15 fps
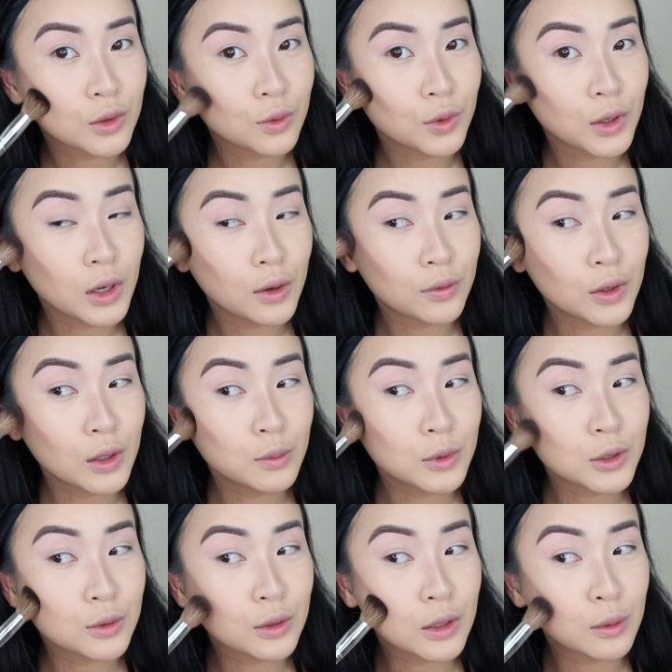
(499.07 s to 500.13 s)
Whenever I'm
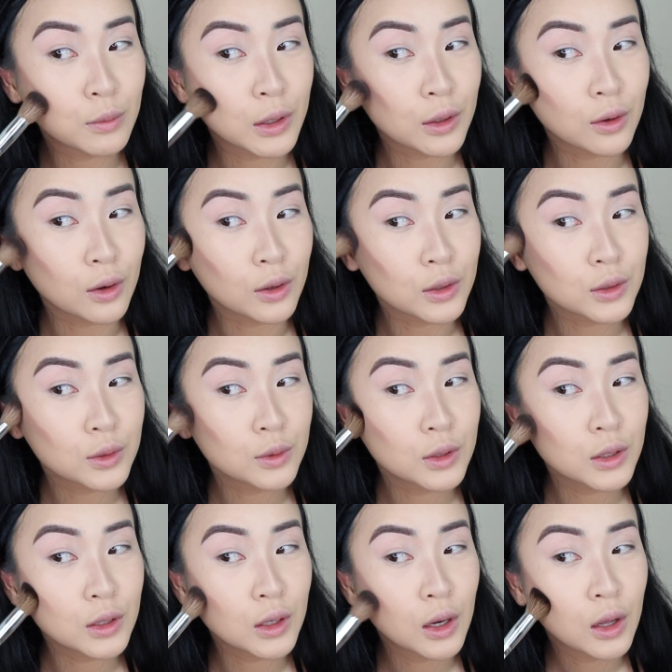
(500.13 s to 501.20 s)
doing my
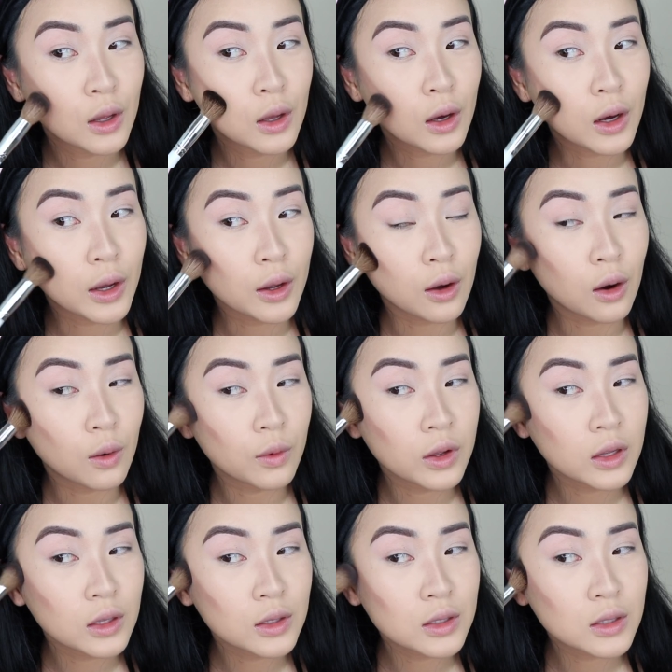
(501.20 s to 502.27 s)
contour, I
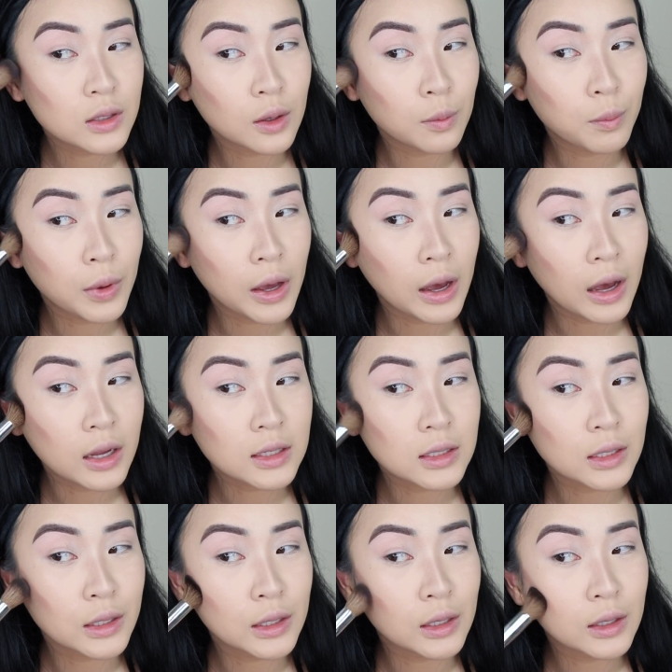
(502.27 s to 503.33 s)
always pat
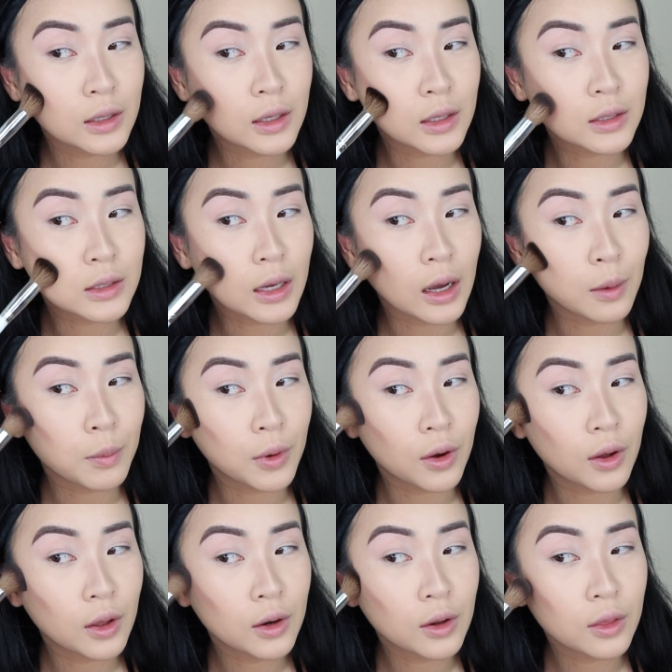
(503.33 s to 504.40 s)
in and tap
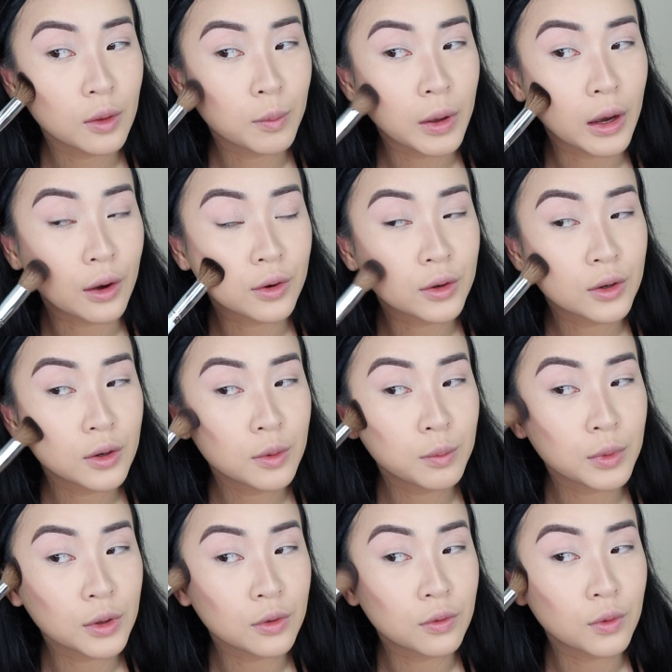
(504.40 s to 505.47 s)
on the powder
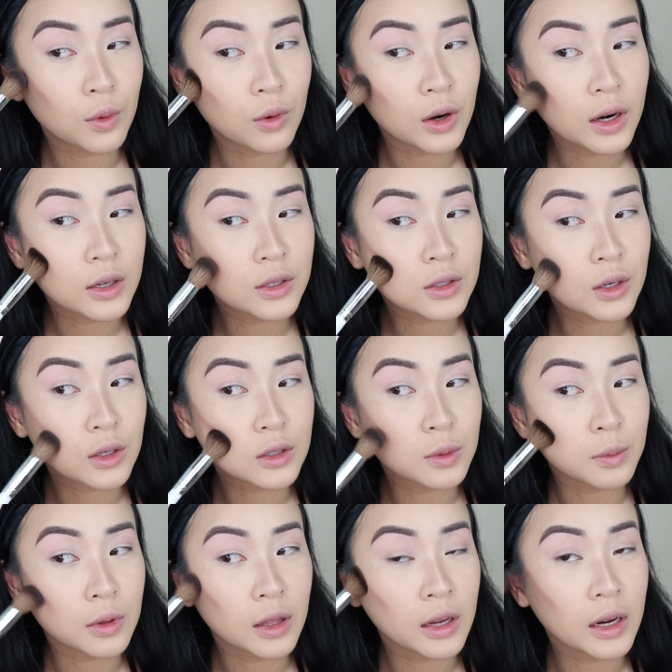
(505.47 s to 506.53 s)
before I start to
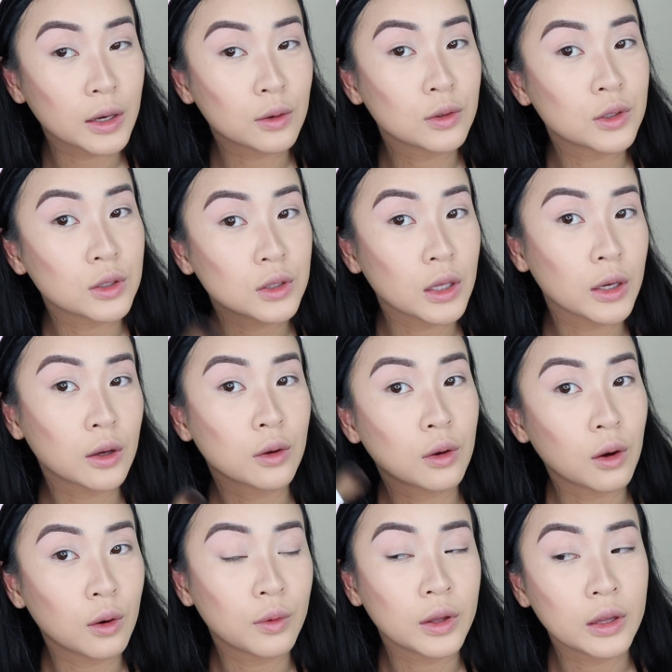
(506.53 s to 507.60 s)
blend. I don't just like
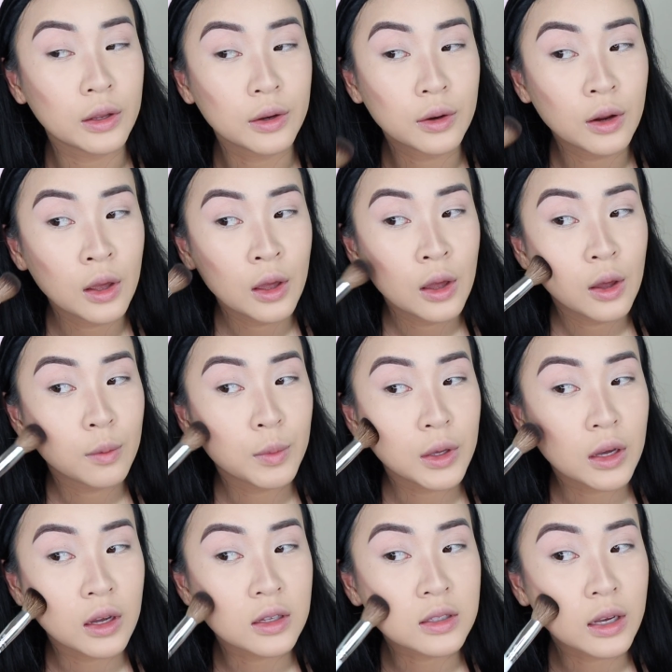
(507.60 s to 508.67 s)
go in,
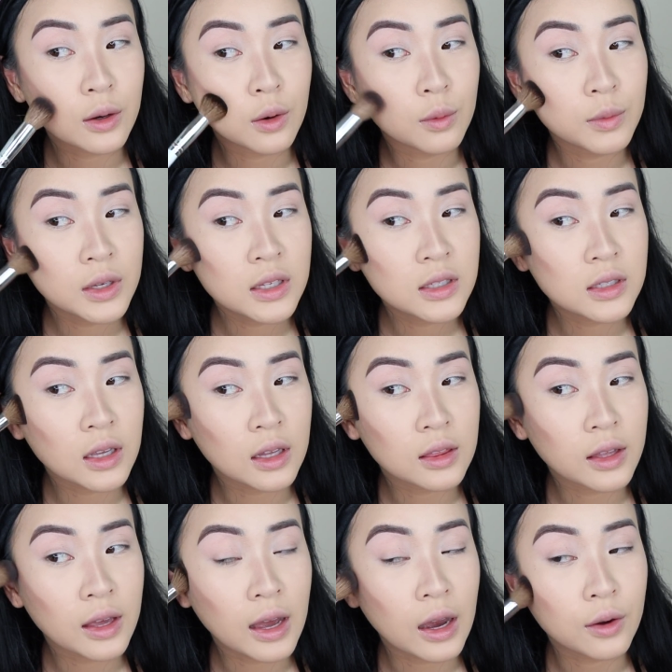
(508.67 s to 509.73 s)
because I only set
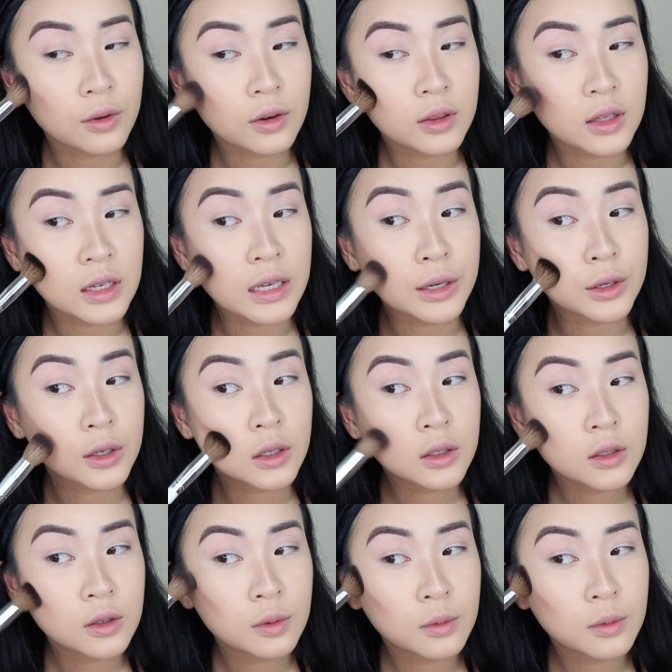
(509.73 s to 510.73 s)
the inner